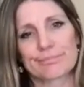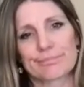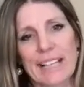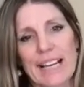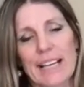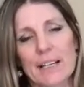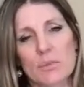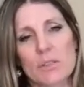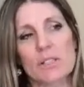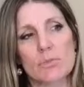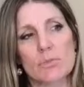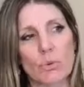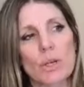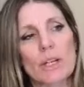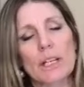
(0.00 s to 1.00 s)
And it was
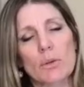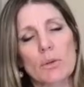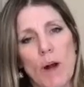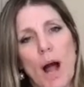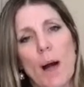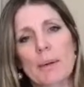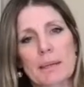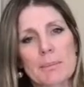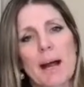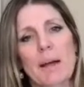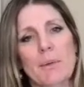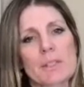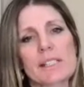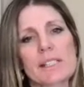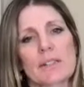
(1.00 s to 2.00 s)
really robbing my
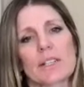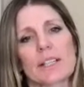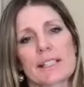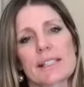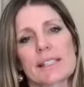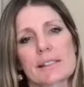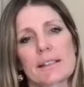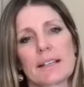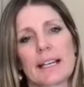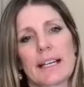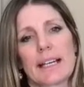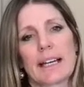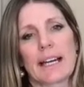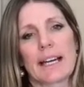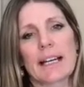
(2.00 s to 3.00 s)
resilience.
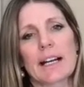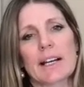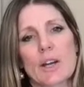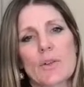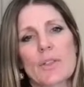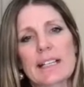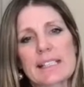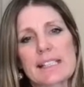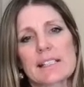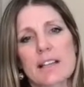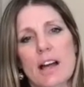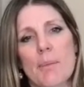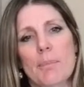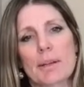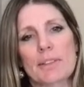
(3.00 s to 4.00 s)
And I know that's a
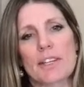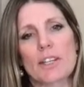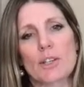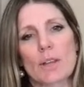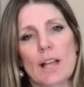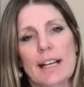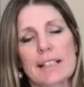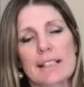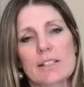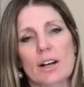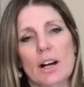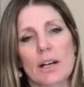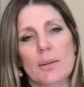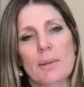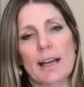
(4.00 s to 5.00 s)
topic that you like to
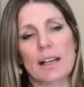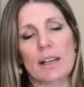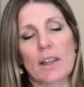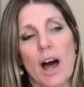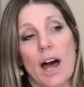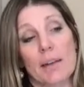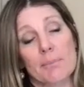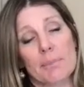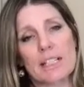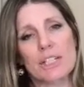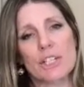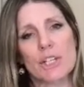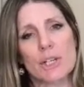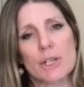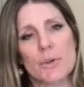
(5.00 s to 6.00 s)
talk about a lot. Me
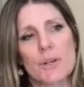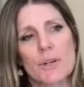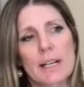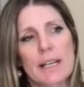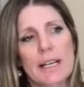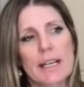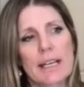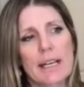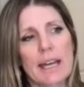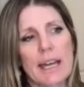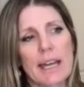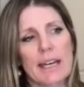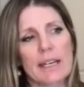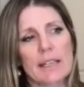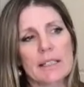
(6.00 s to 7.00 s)
too.
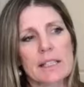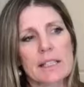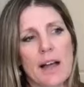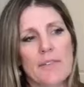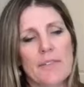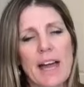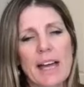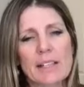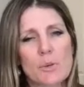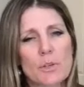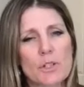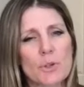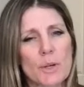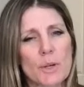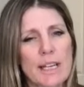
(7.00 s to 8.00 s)
And that's what
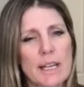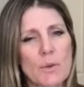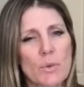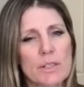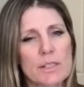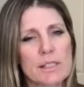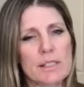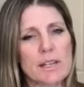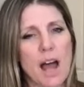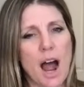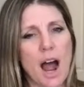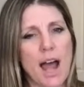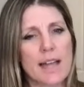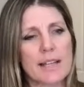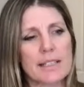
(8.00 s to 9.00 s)
drinking was
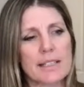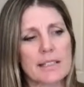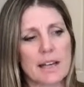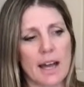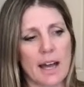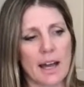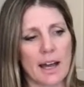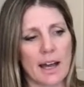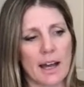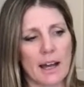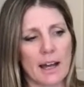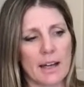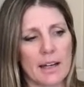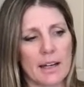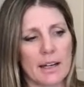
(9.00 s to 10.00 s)
not
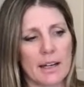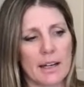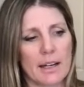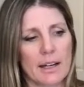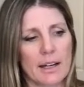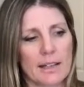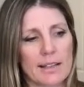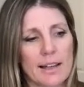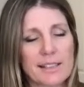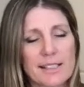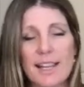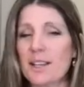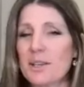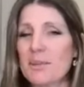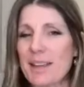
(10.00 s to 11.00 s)

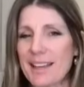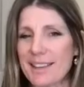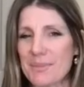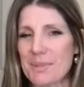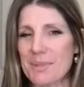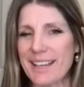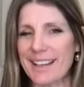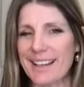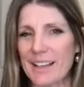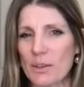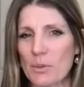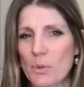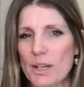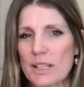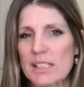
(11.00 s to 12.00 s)
telling me at the beginning,
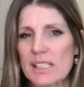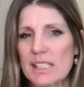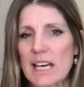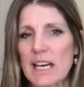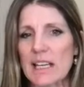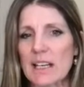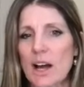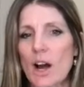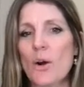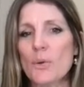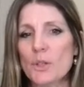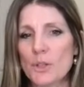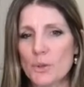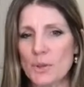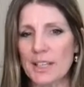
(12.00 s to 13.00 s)
was that, oh,
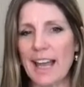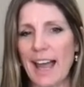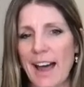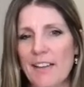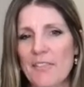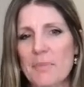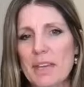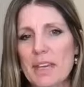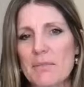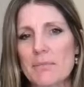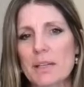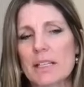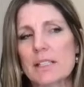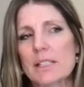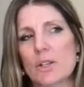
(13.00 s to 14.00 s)
you can have me,
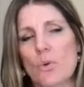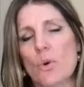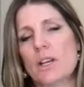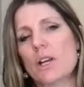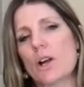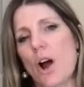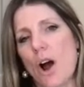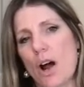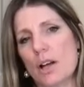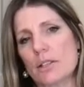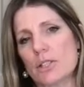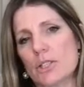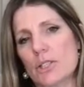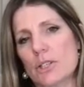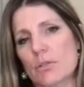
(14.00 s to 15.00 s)
but it's going to
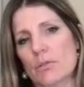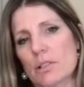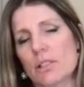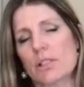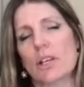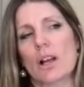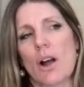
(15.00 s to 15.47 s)
cost you. It's going to